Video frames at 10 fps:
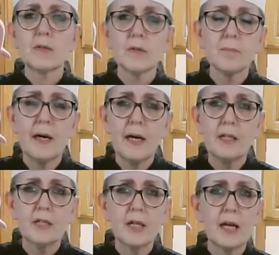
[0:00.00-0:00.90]

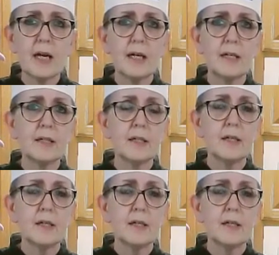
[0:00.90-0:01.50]
page and